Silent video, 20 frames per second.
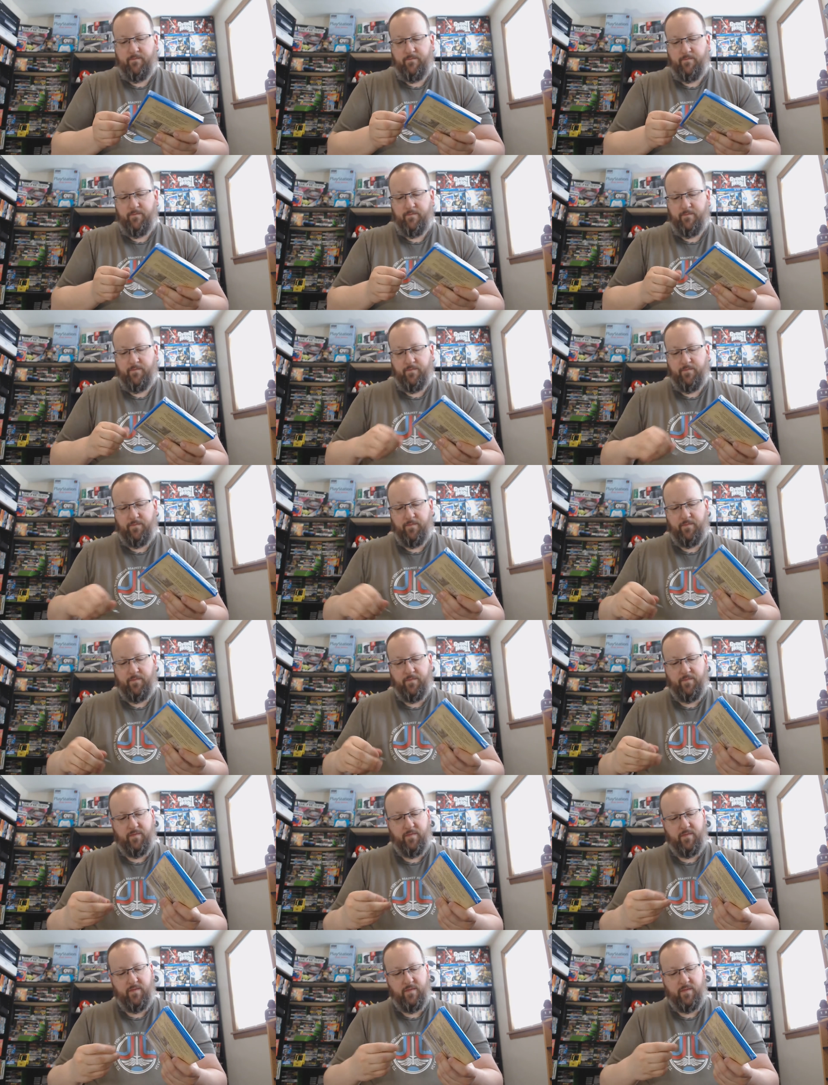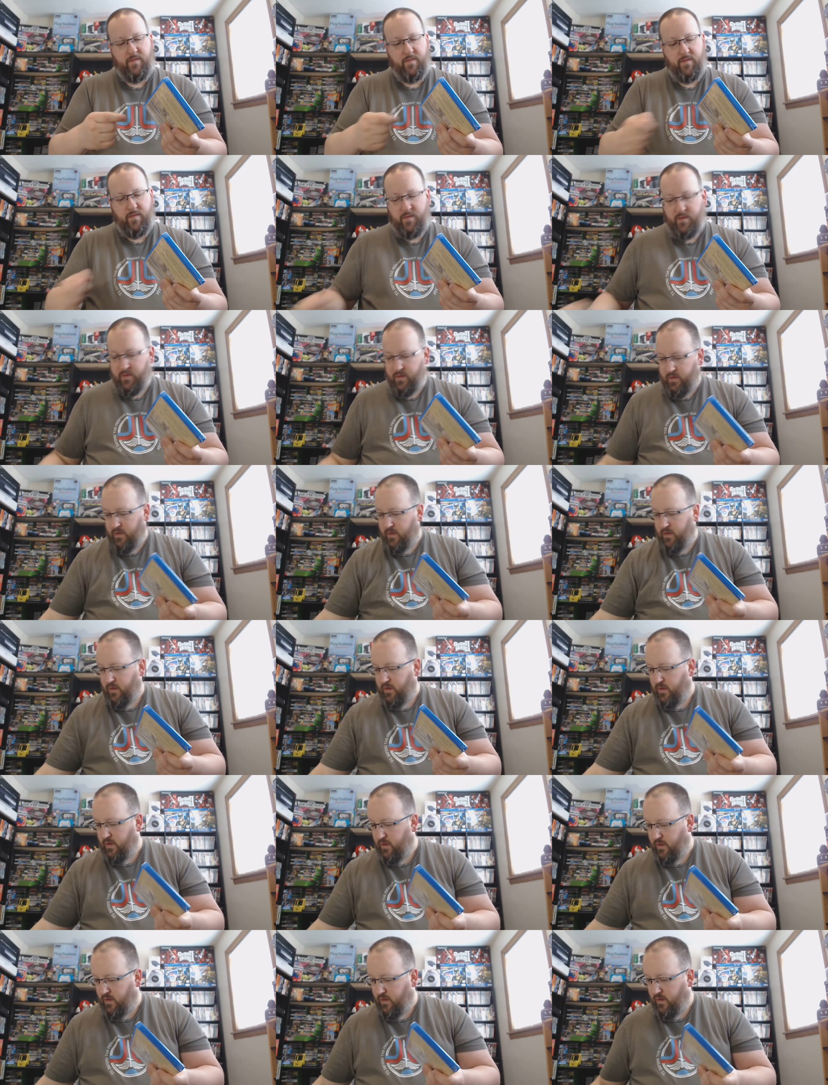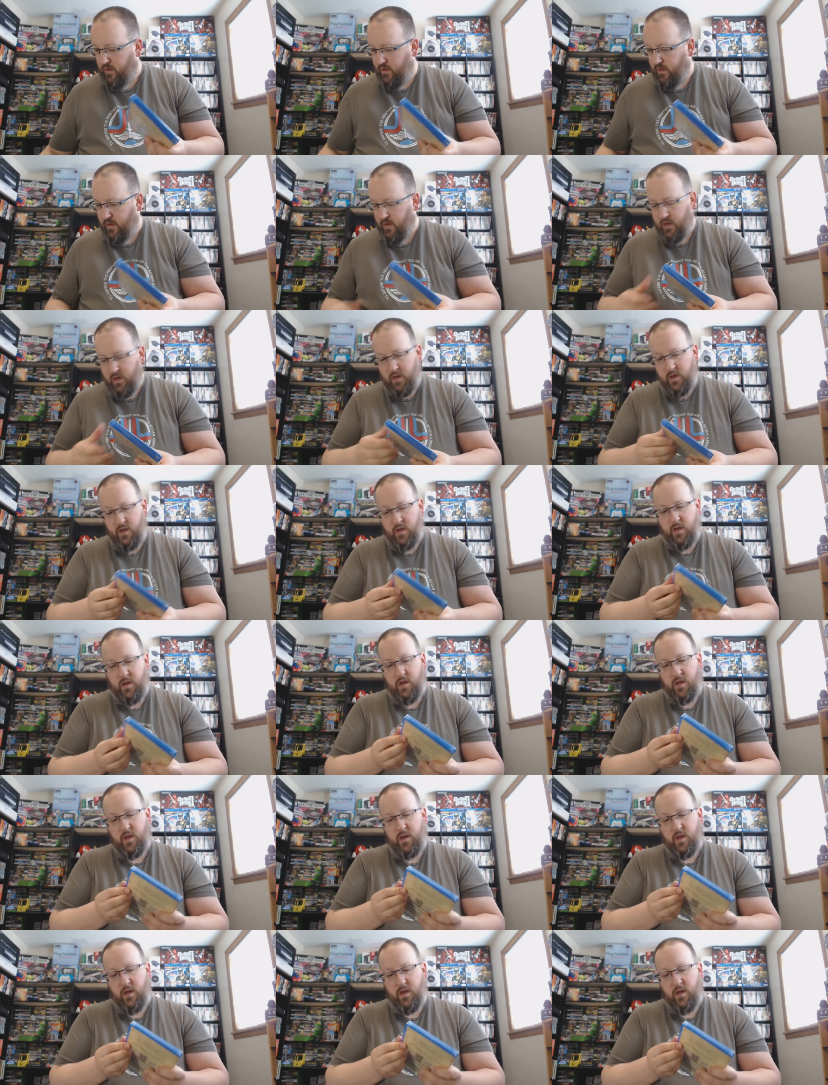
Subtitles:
(silence)